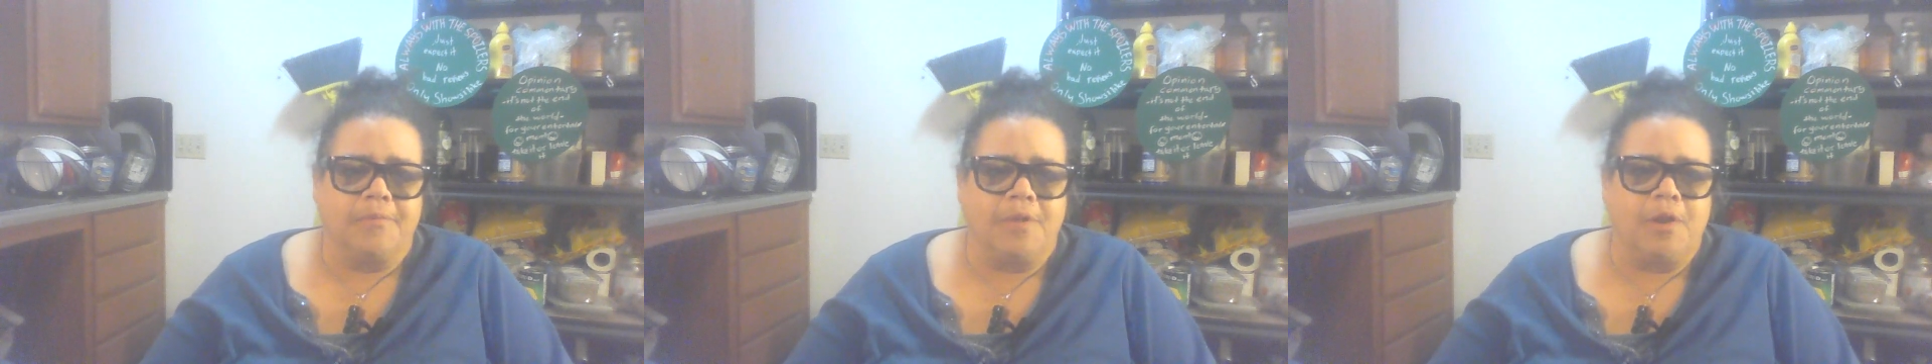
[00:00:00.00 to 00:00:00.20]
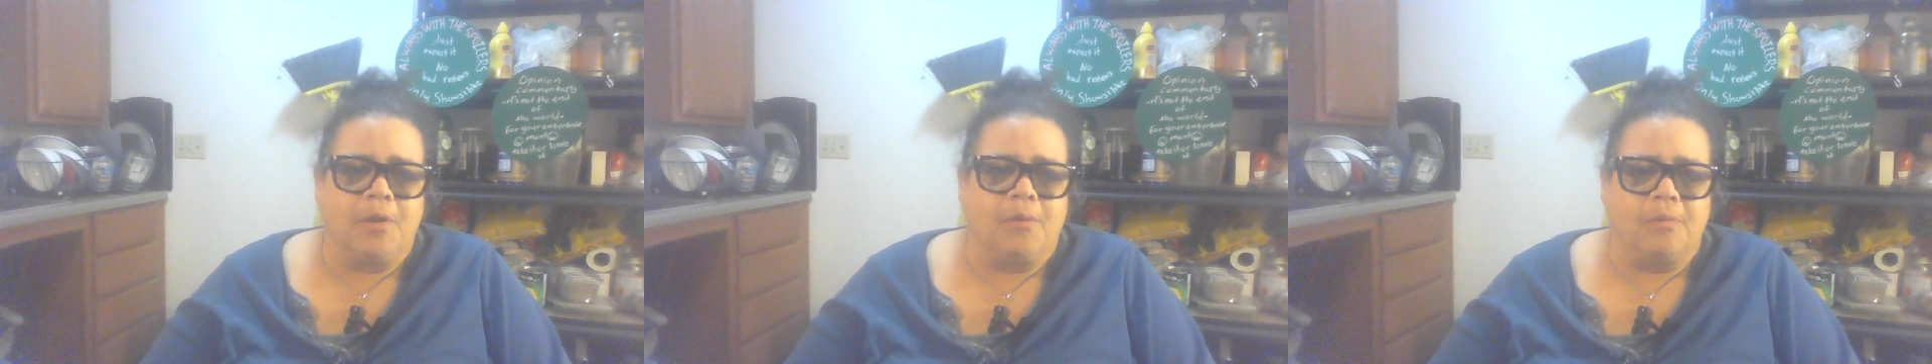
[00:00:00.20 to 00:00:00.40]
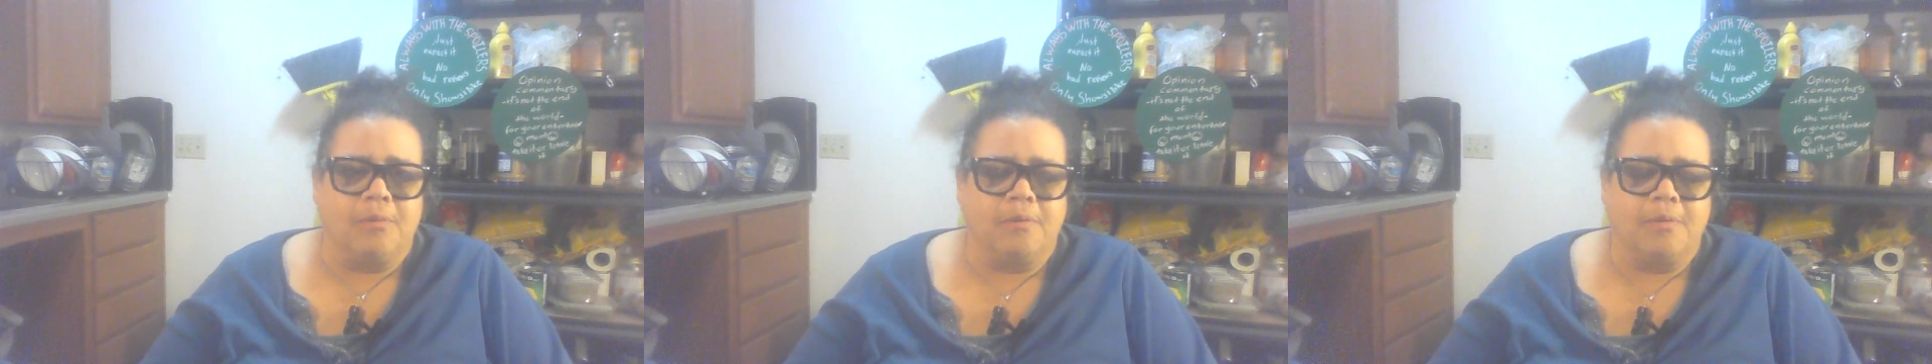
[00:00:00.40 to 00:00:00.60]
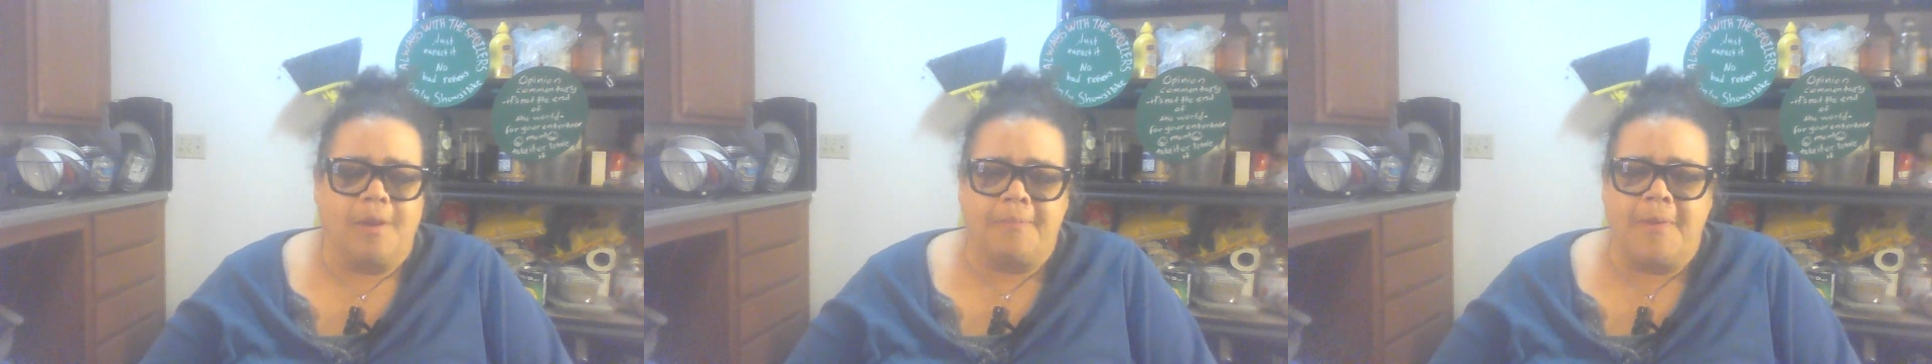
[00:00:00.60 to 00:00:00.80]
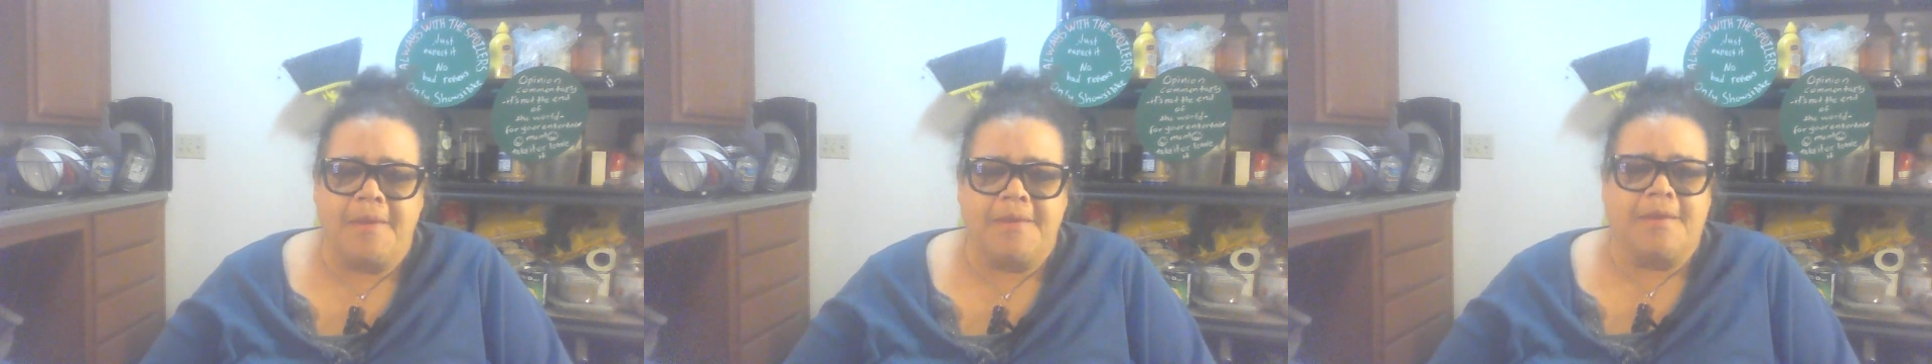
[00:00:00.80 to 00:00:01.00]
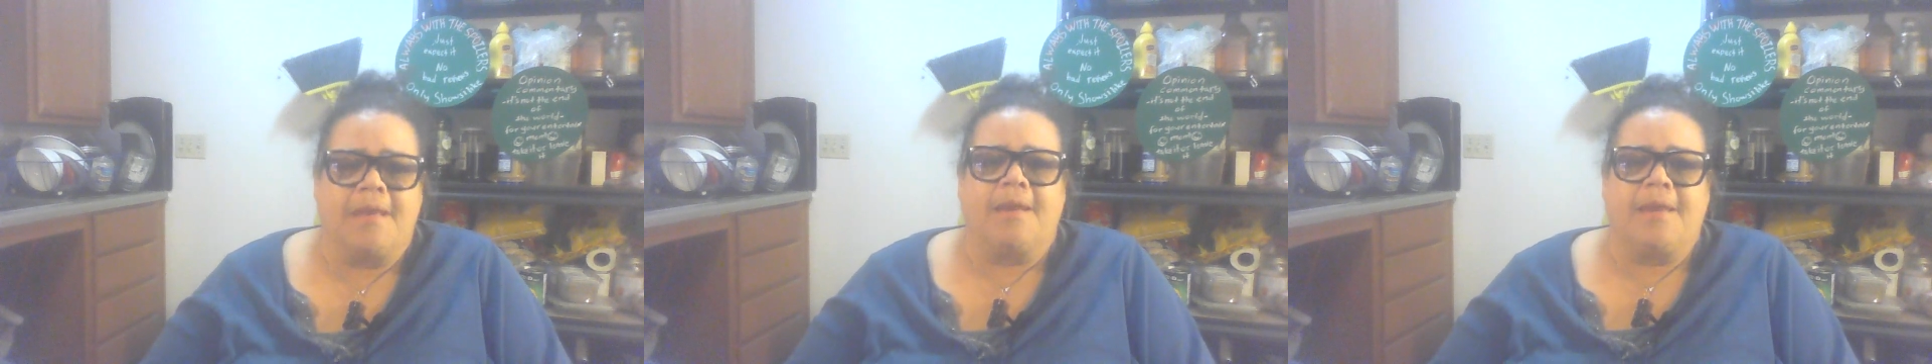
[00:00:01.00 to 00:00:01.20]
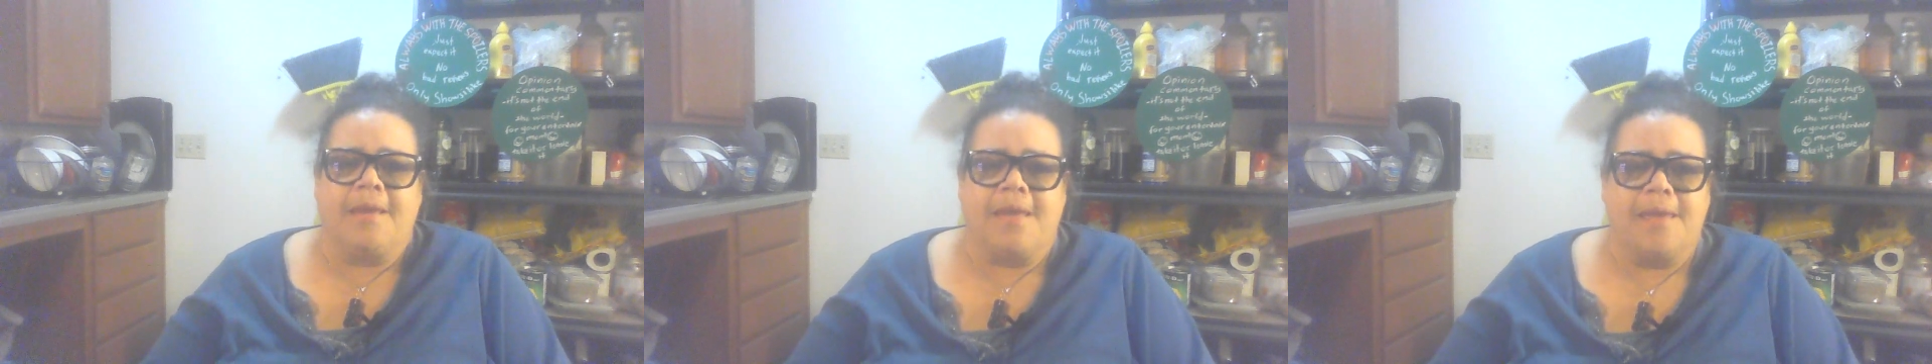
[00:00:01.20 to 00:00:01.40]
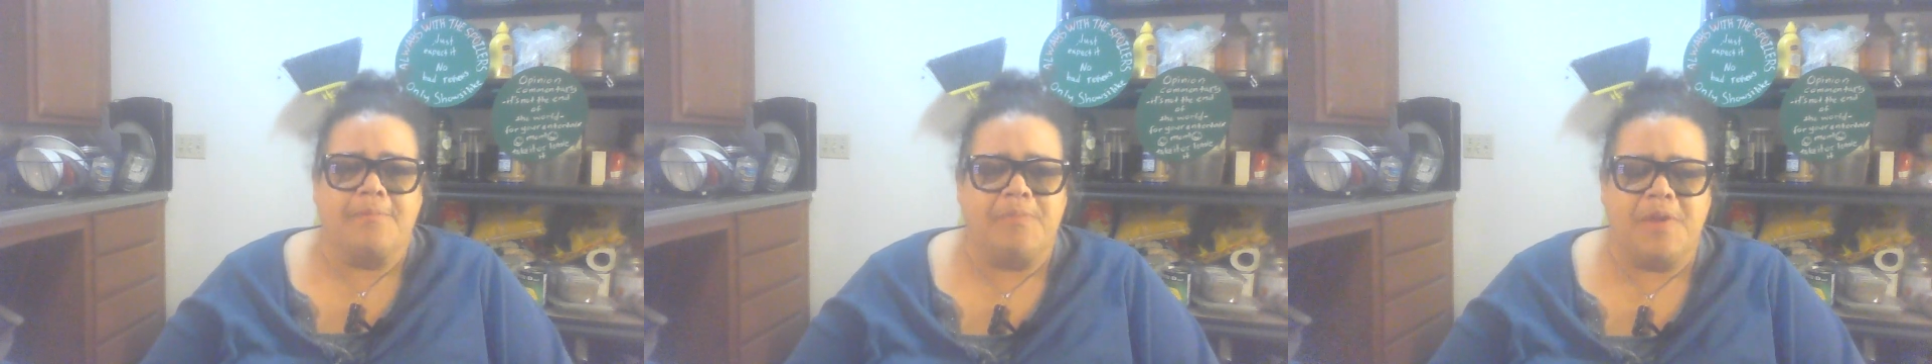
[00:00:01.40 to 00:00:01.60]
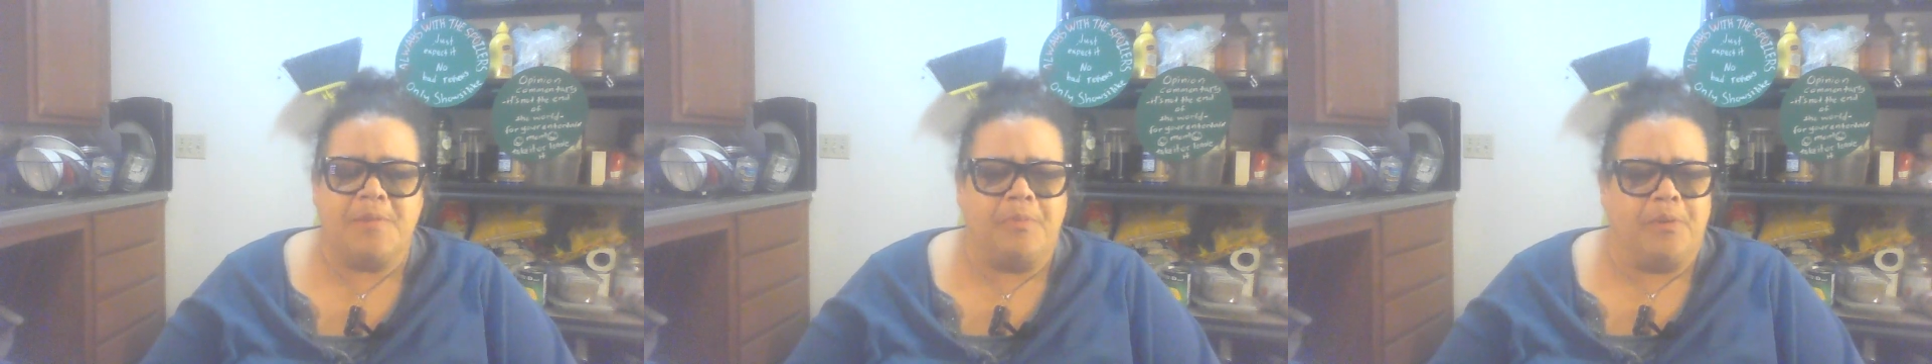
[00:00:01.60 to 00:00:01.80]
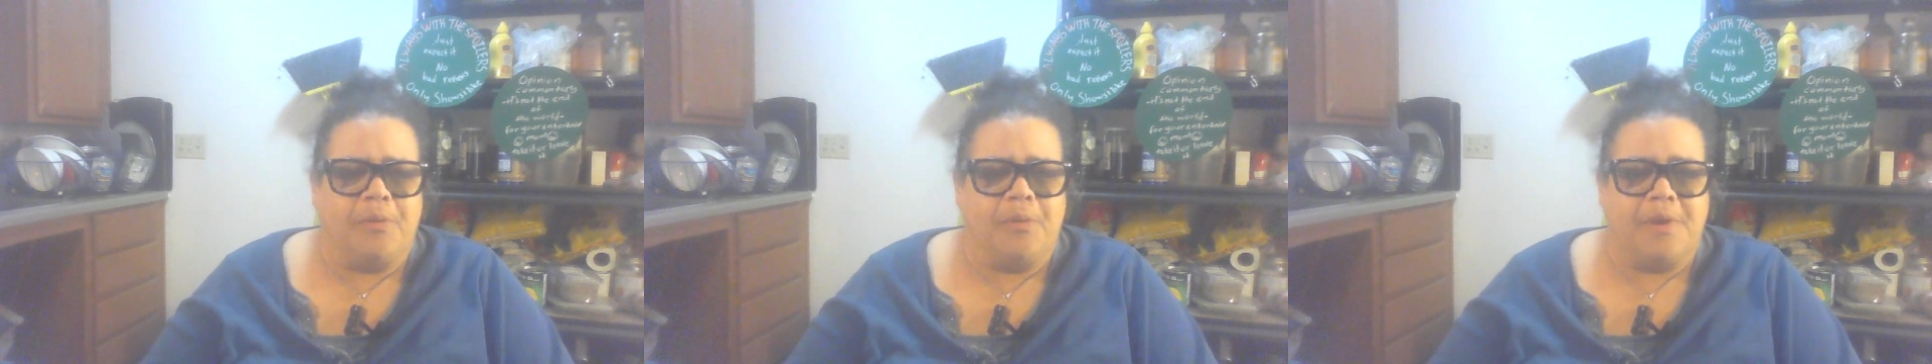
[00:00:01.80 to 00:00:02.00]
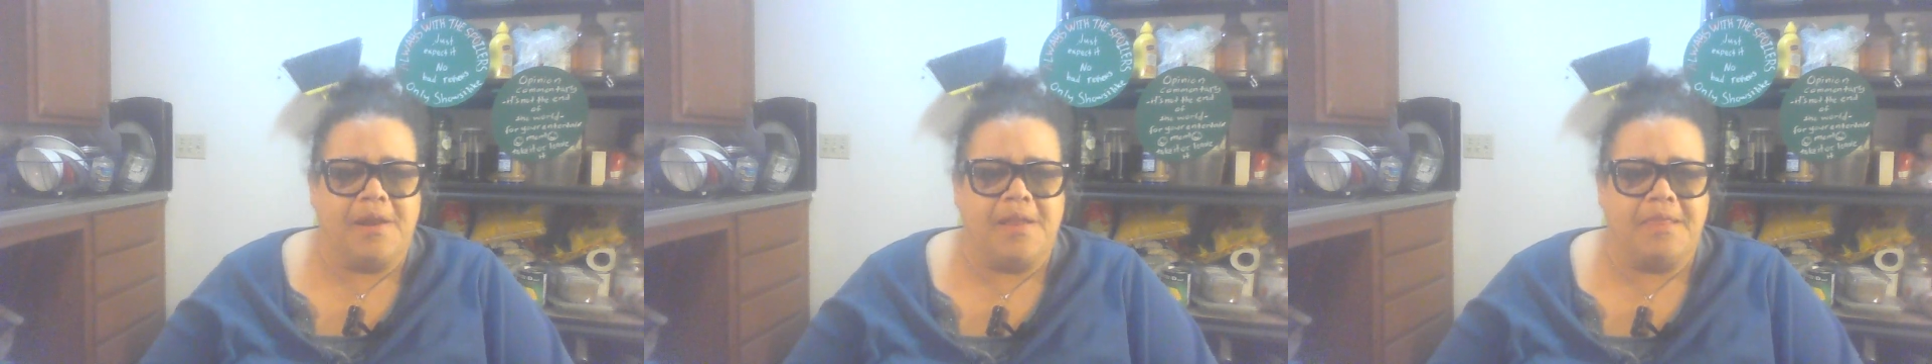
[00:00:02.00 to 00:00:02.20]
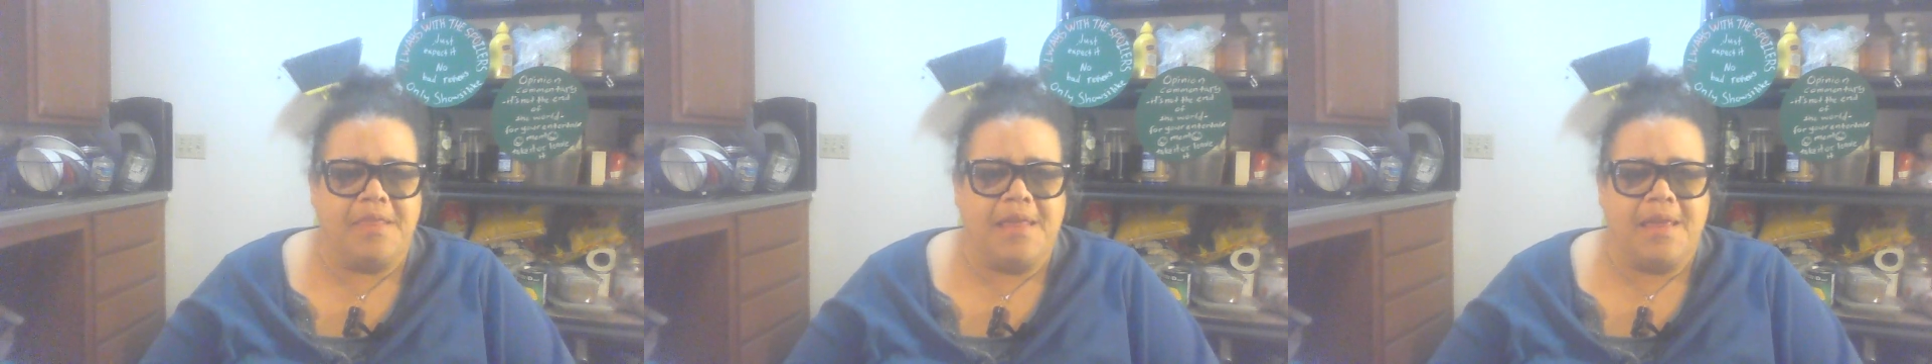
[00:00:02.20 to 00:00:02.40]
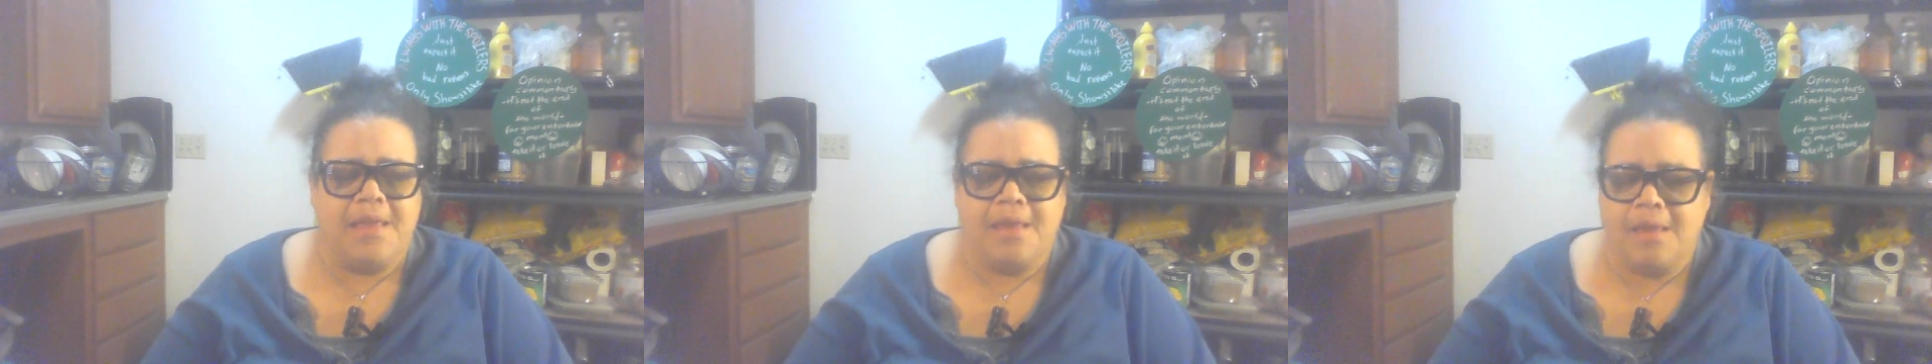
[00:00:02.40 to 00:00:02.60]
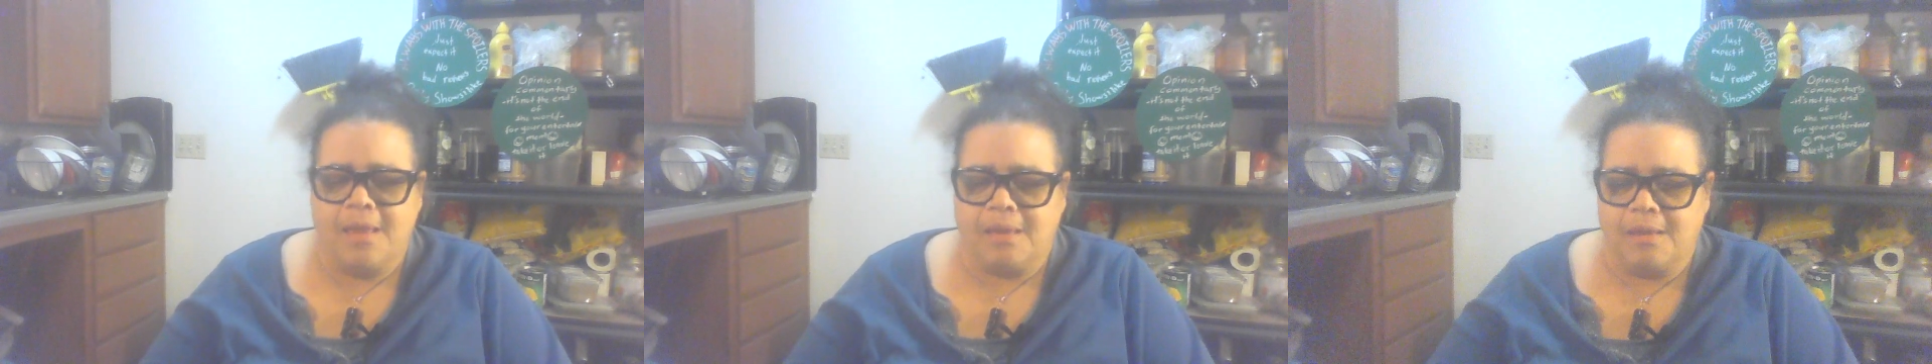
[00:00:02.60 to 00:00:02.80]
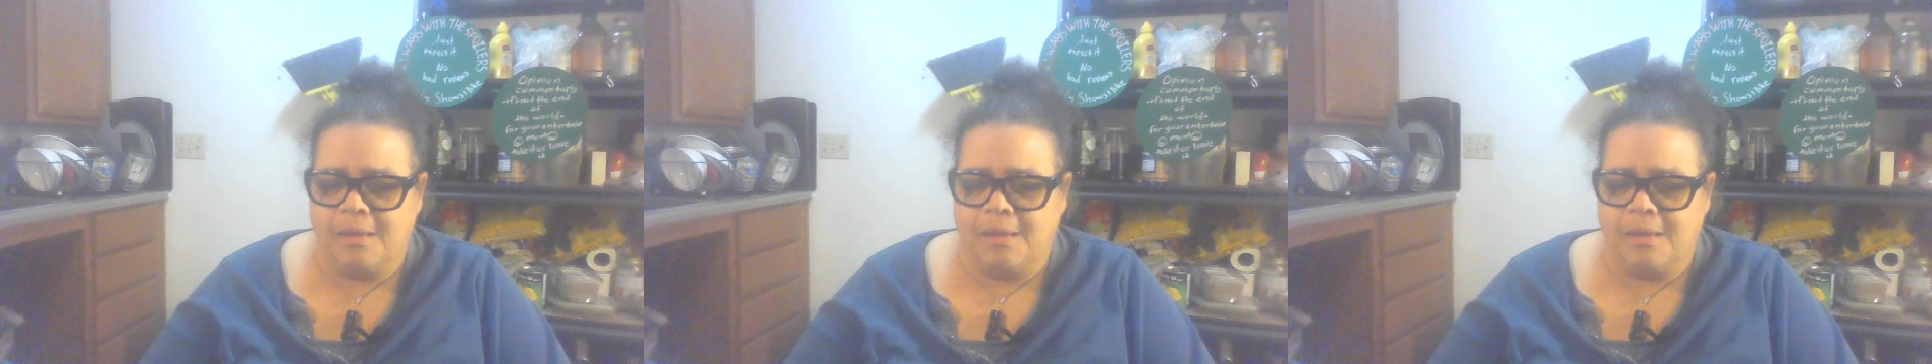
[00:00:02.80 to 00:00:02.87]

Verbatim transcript: you know, I'm not yelling at people or anything.